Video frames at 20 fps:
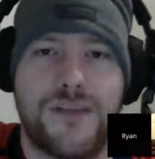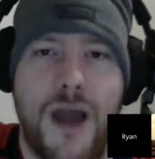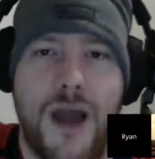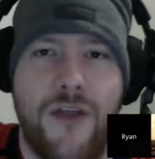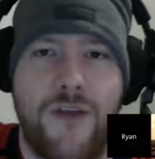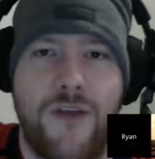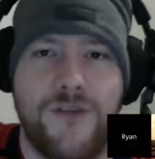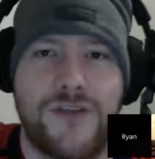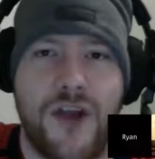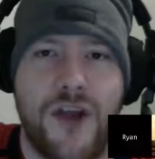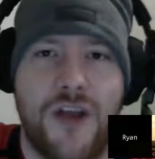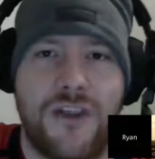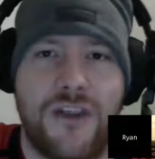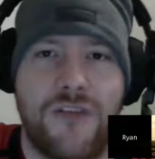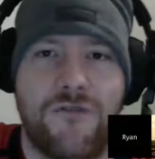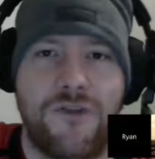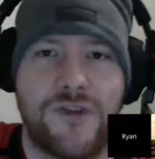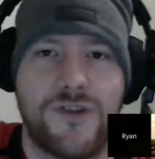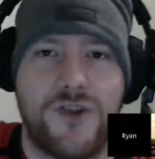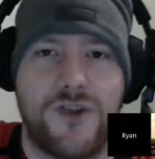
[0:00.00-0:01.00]
Austin
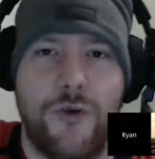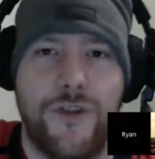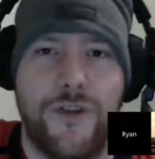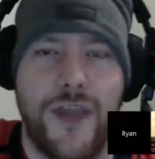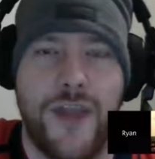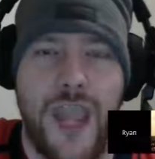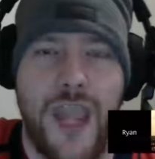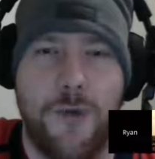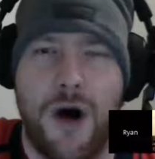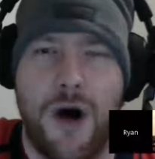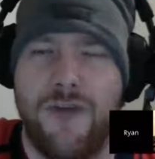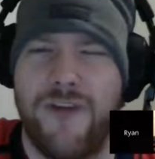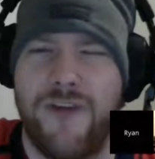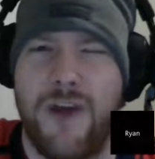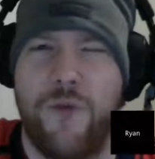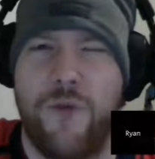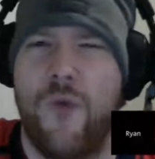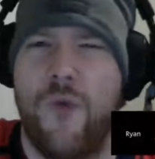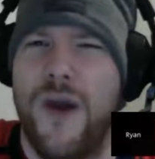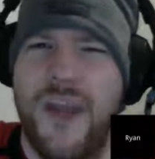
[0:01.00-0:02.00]
Matthews got the first goal of the
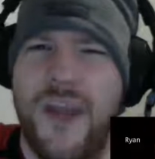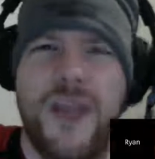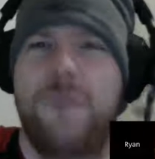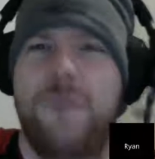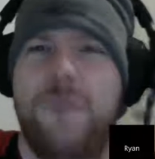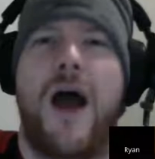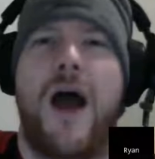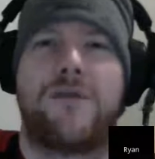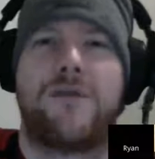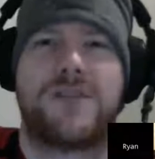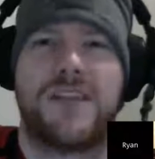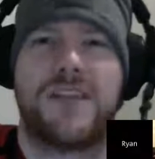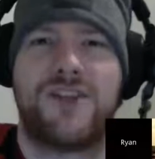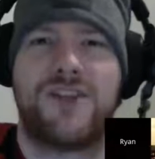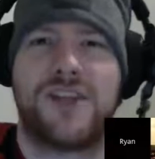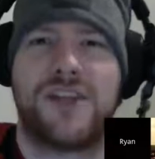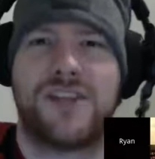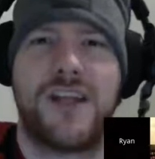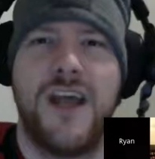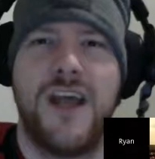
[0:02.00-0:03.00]
game off a wicked
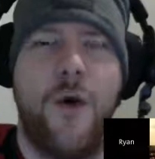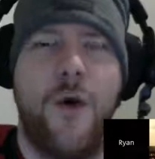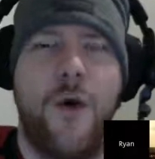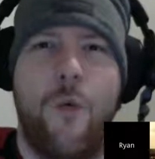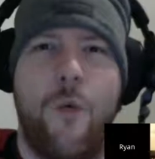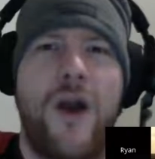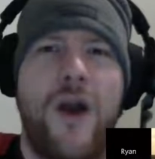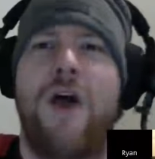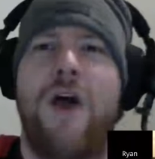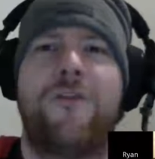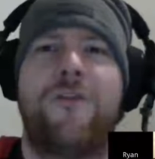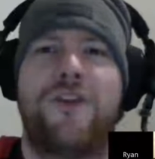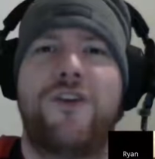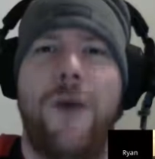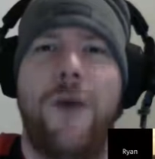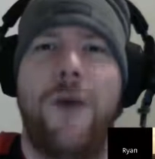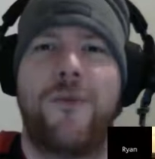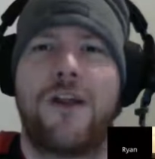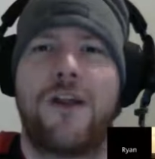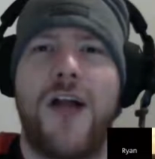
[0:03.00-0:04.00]
bounce that just went off
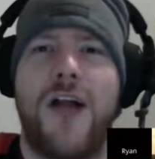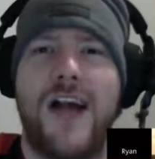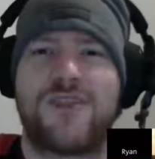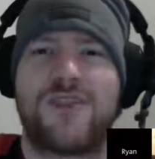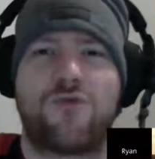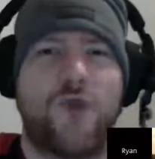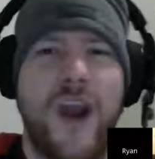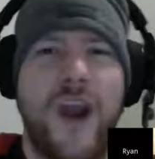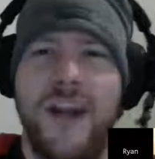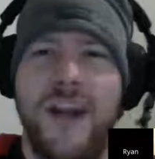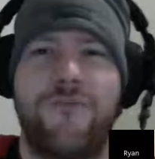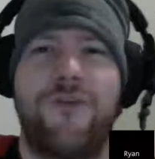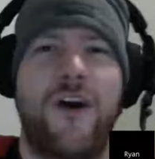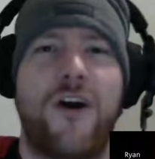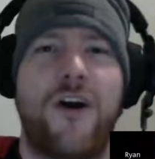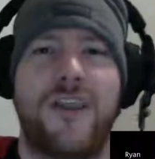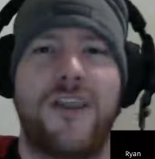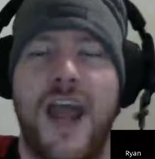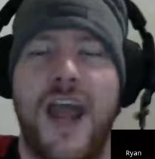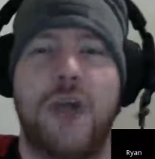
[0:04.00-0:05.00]
the top of the glass right in
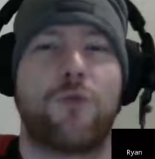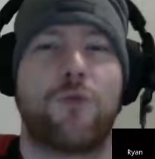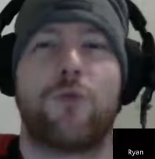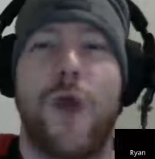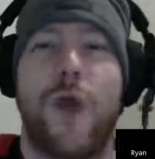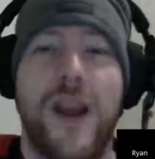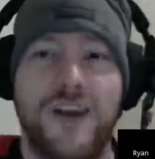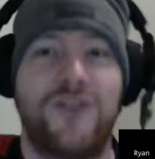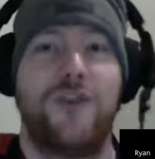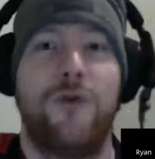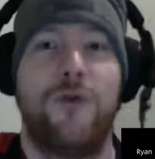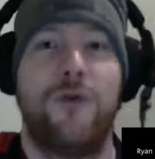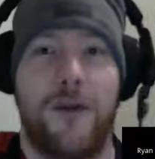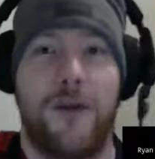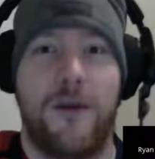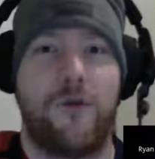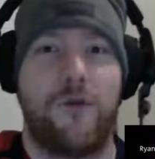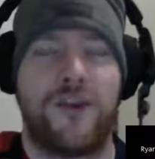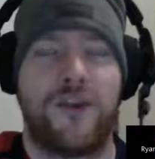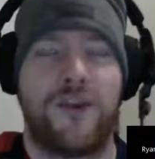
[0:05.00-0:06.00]
front of the net, right to
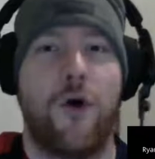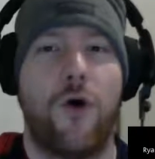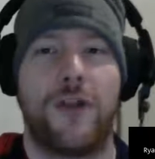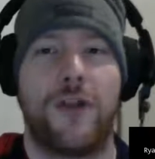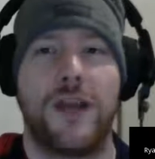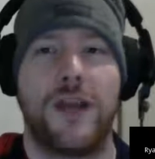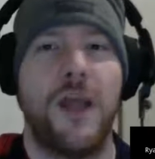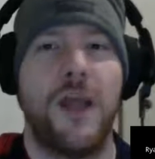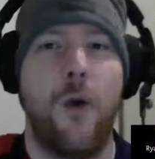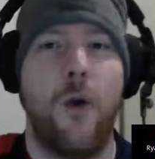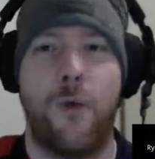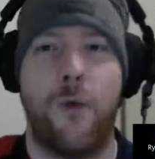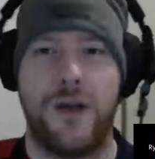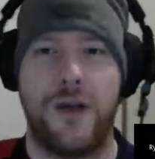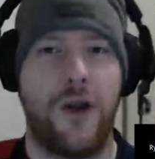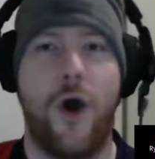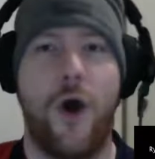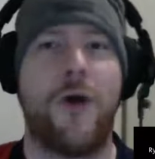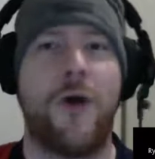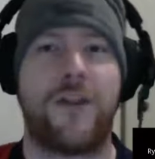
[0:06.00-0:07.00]
him with the goalie,
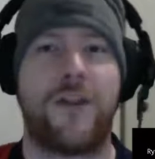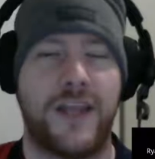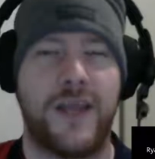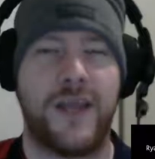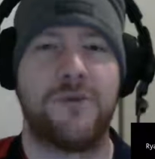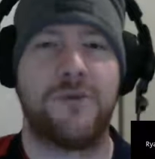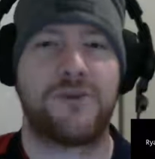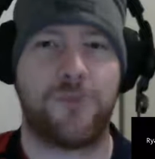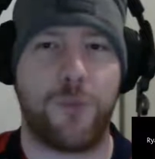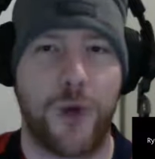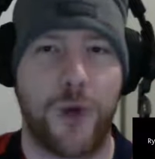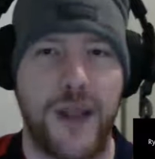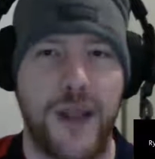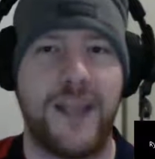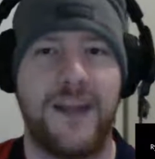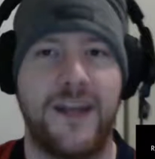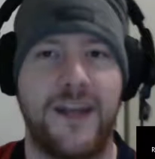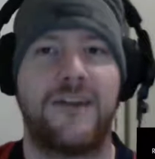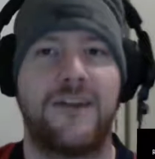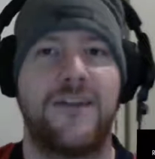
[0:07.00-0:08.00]
when no other, like he was
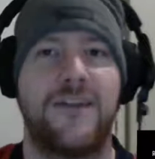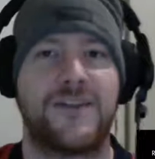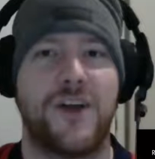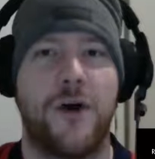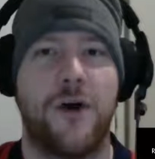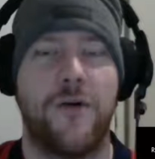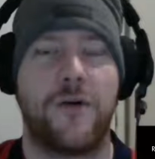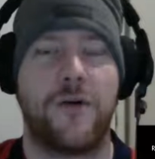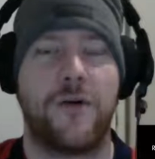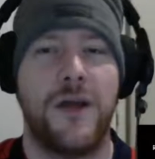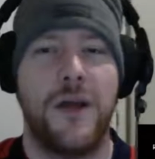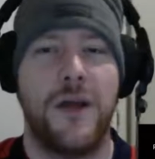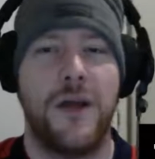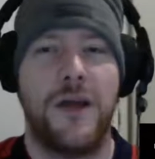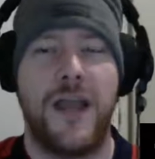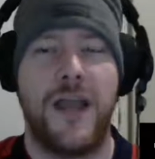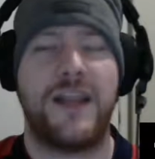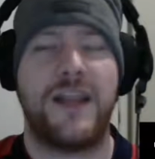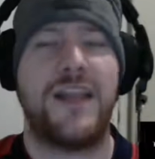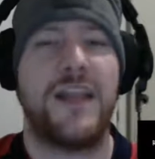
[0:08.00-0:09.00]
breaking into the zone
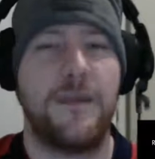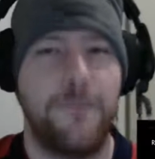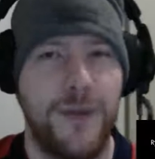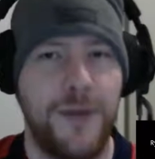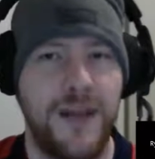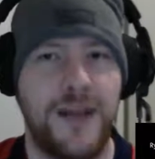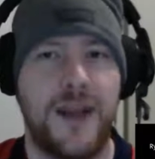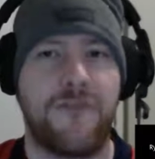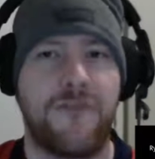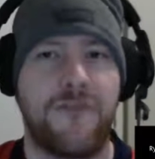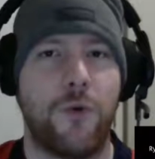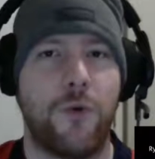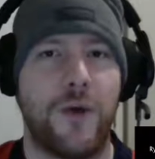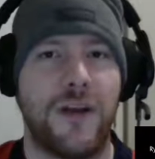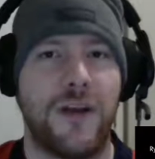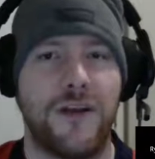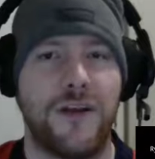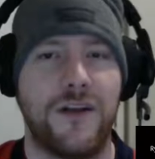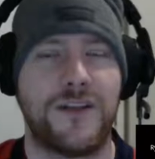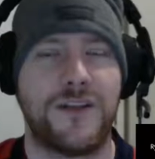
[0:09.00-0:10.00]
and he had beaten
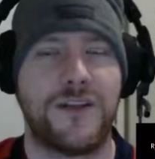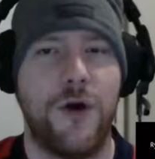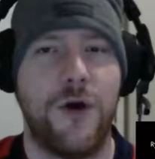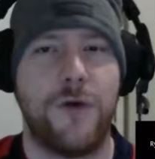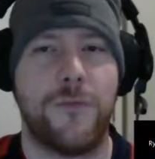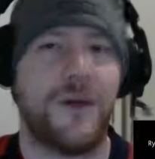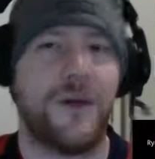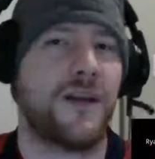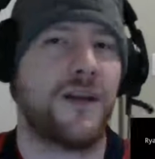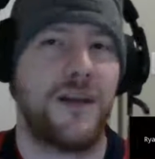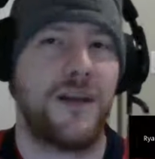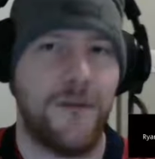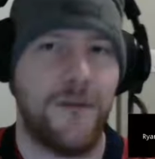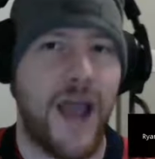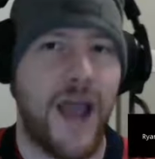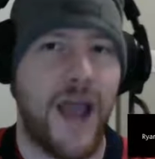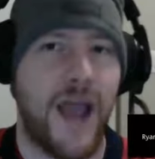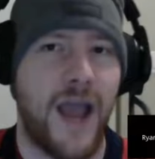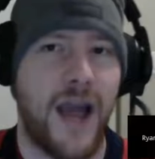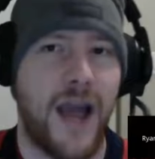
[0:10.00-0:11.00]
everyone into the zone, but it didn't
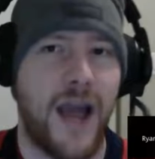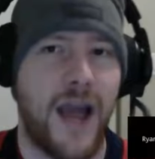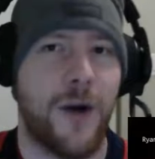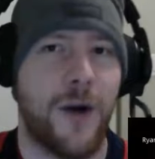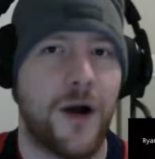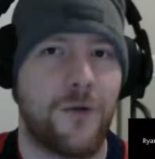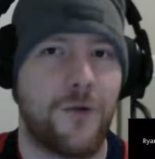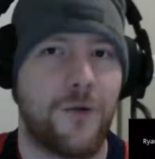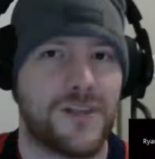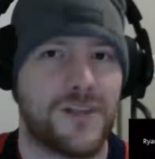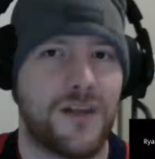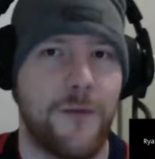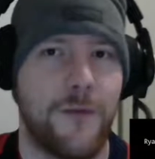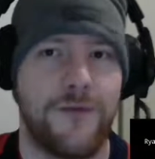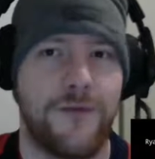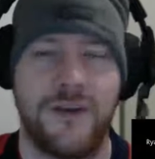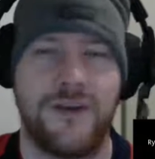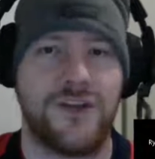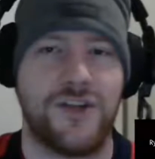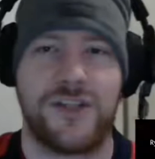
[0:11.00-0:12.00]
matter because the puck was
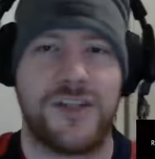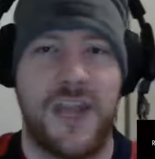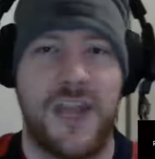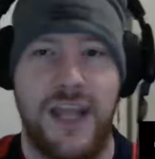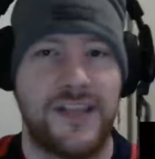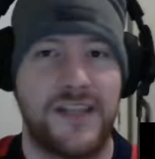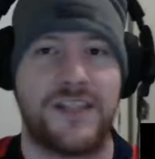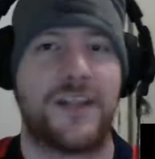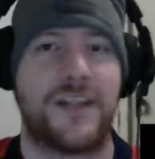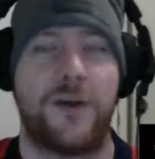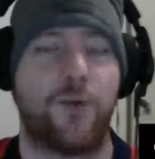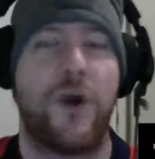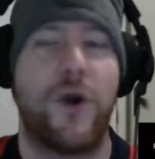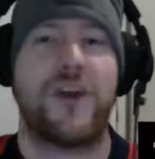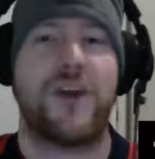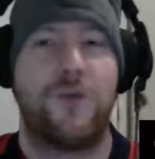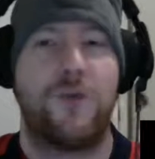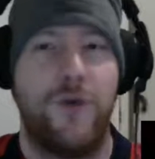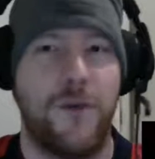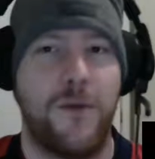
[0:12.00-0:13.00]
dumped and just instantly
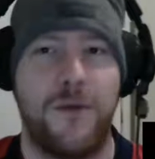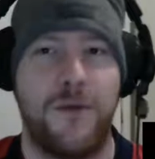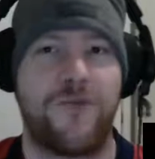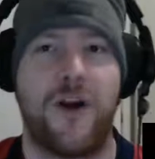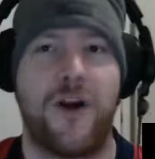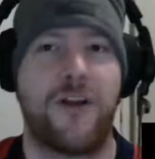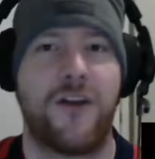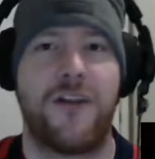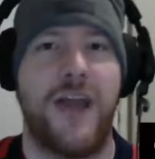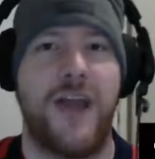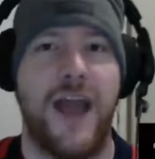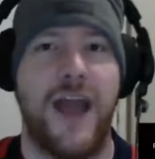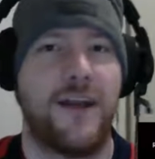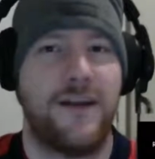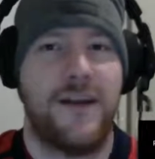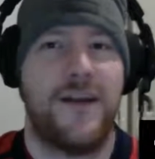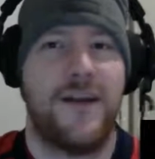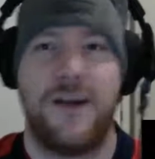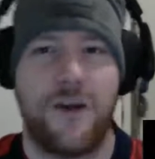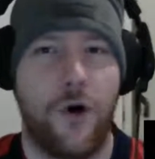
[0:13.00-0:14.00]
right to him in front of the
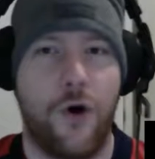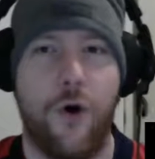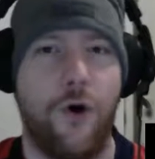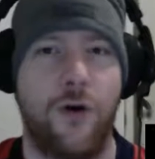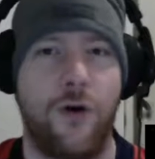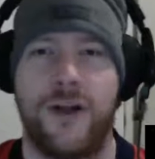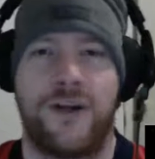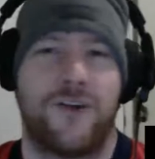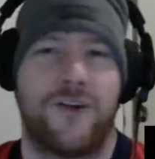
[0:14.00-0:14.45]
net, goal.